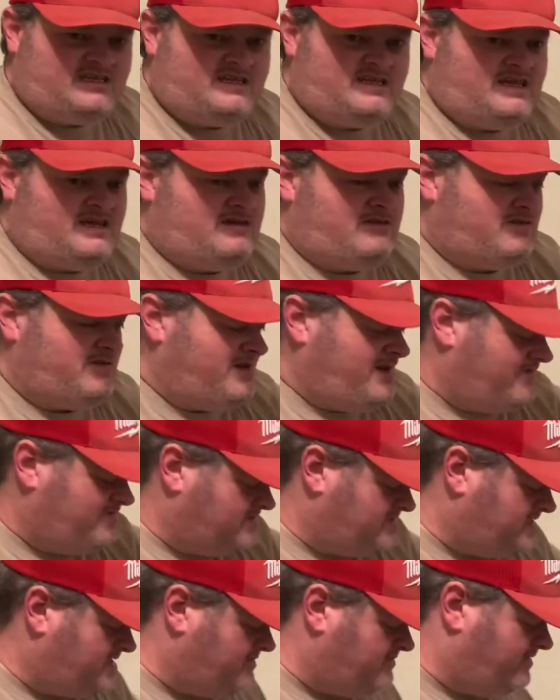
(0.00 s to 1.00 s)
yet, or haven't
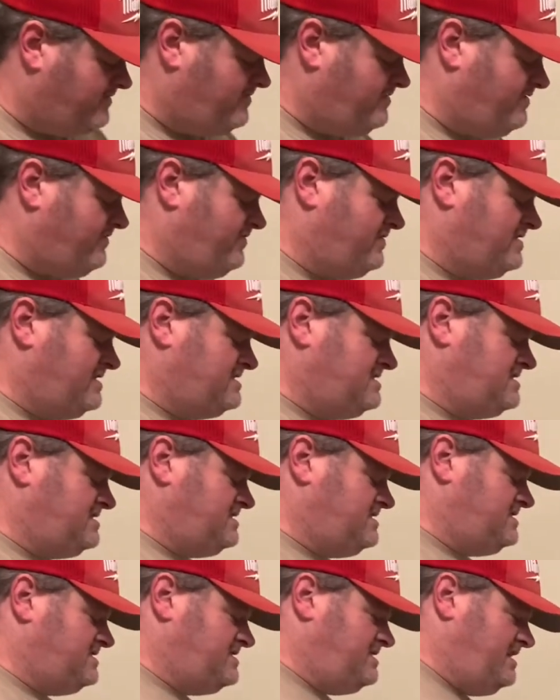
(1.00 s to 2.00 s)
seen a review for this, this
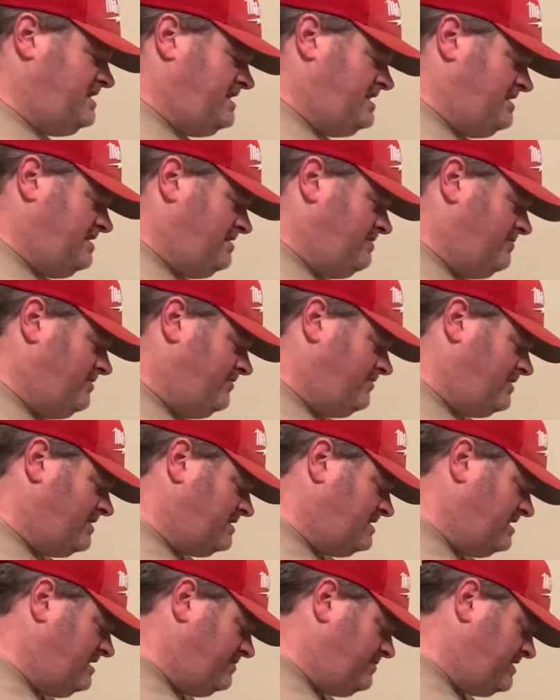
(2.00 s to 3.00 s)
is the
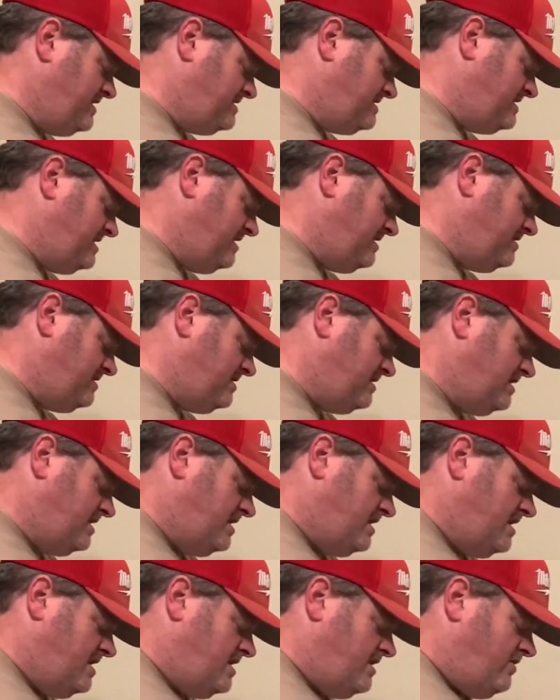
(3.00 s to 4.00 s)
Milwaukee M18
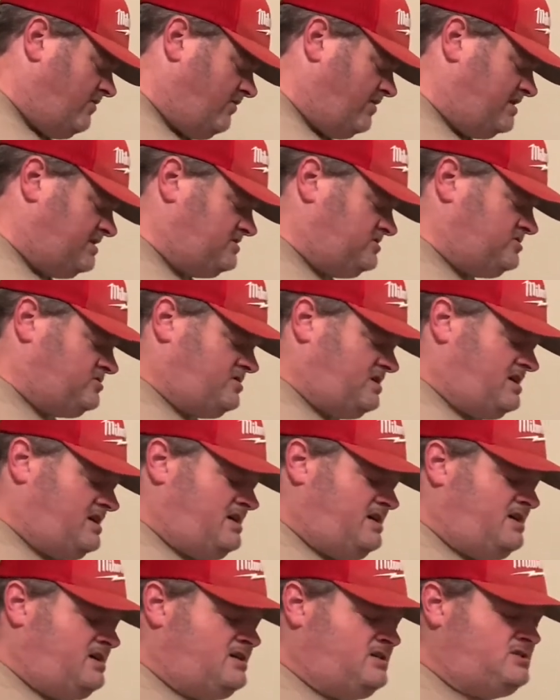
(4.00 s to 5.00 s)
wet
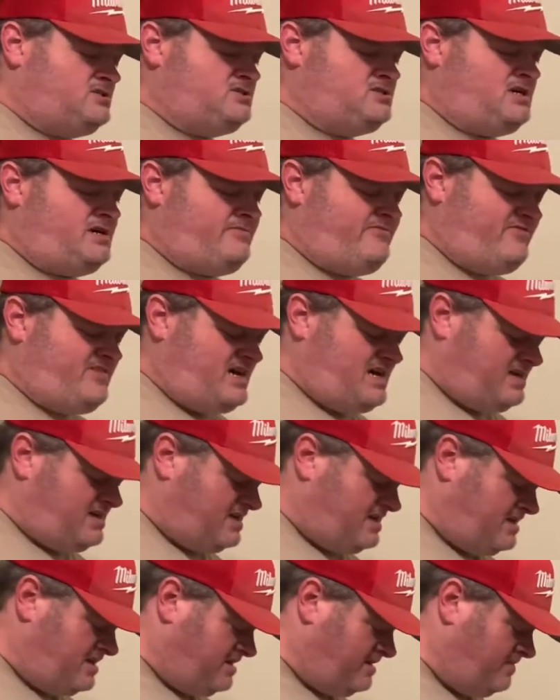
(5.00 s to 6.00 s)
dry shop vac.
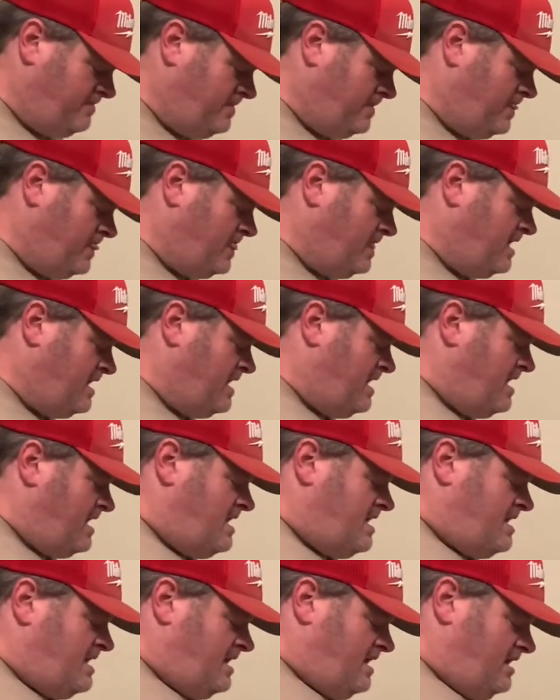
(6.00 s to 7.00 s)

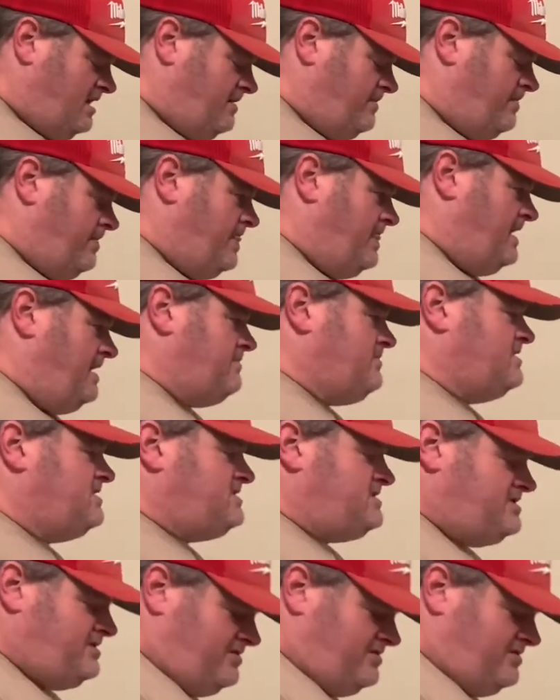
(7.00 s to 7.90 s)
I'm going to show